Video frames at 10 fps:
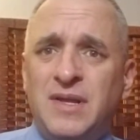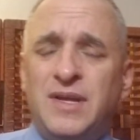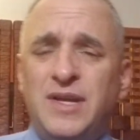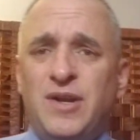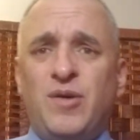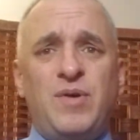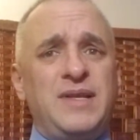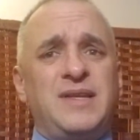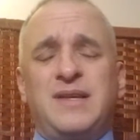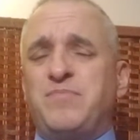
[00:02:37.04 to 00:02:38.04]

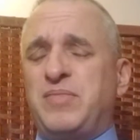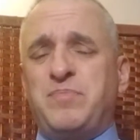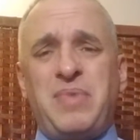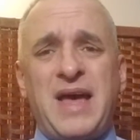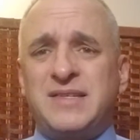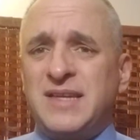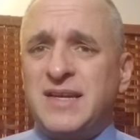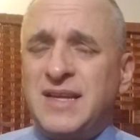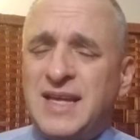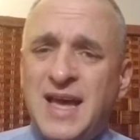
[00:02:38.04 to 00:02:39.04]
and backs
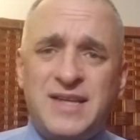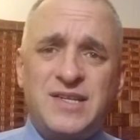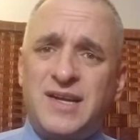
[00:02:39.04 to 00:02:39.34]
that can catch